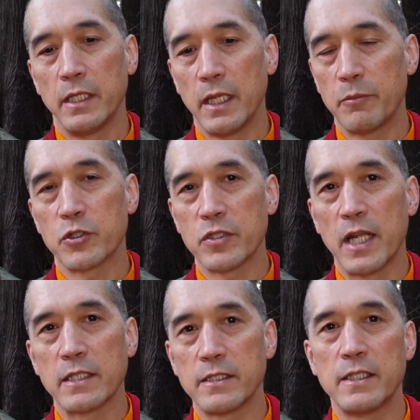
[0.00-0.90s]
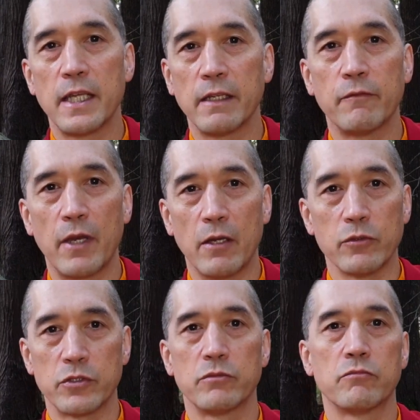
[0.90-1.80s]
layperson hasn't taken
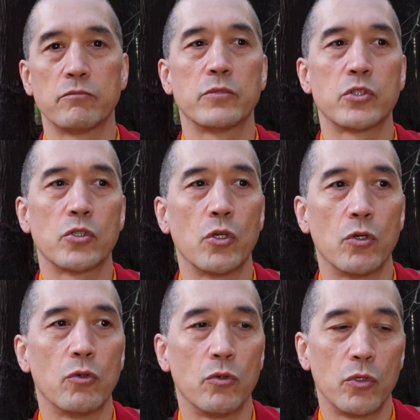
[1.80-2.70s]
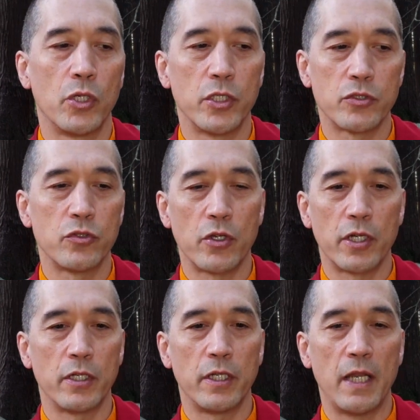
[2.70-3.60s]
vows, so it's not
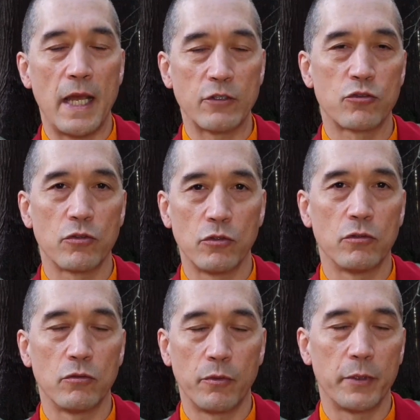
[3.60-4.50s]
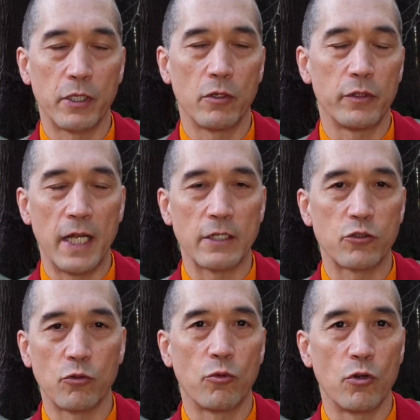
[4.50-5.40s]
a natural, what we call
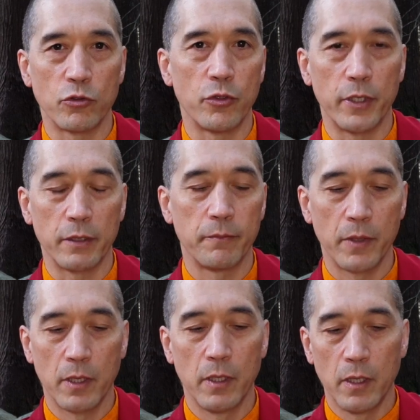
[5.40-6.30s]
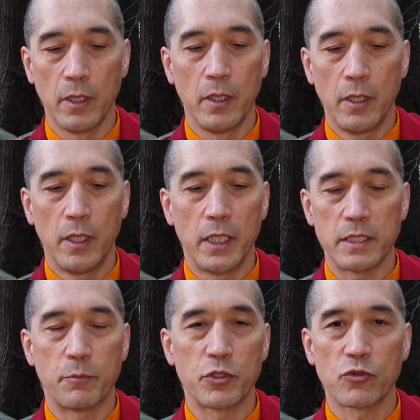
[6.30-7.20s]
natural wrongdoing. It's a
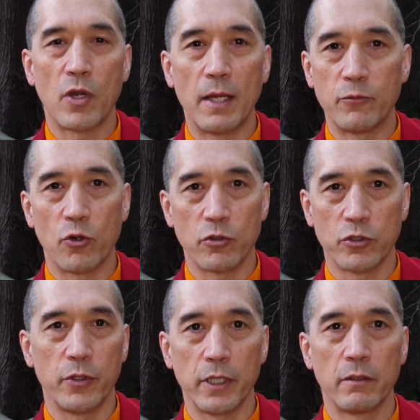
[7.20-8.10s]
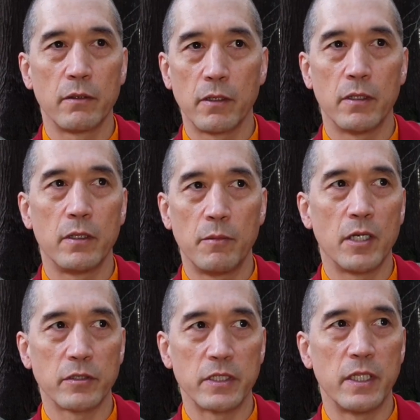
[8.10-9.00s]
prescribed wrongdoing. The
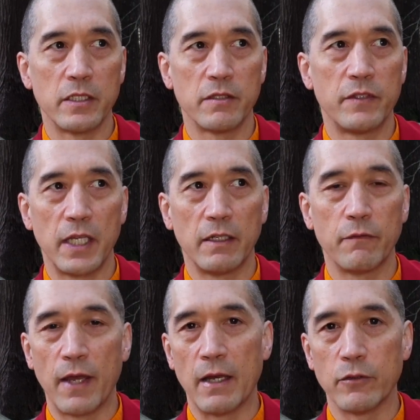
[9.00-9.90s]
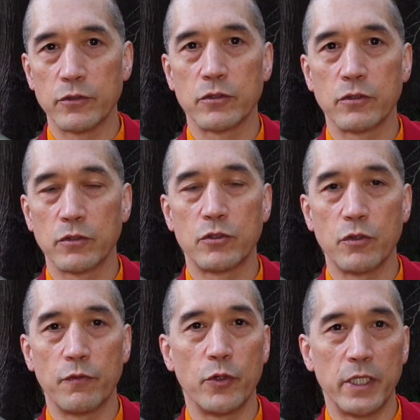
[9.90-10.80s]
monks and nuns have taken vows to
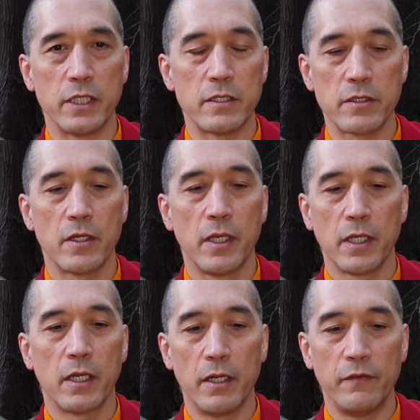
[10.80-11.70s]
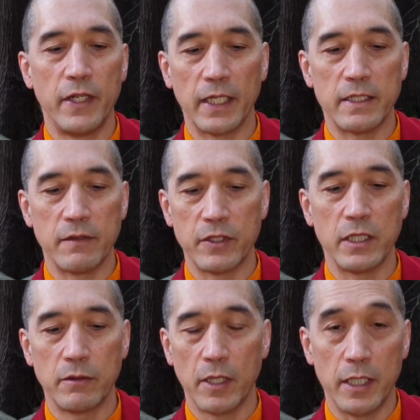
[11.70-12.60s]
avoid this kind of
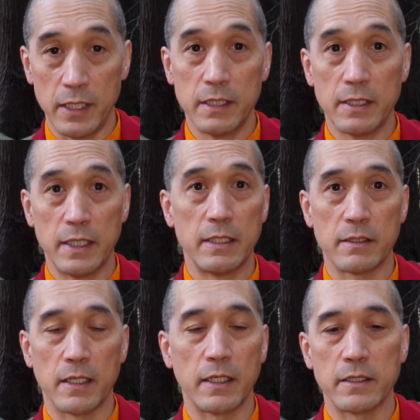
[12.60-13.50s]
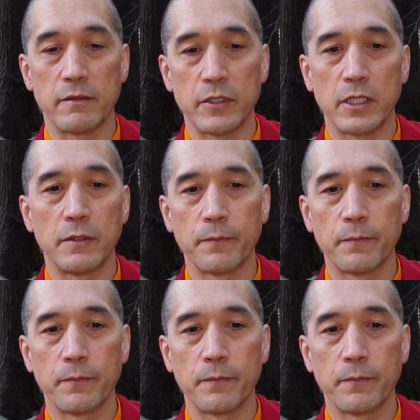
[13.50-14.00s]
negativity. And it is seen as a negativity.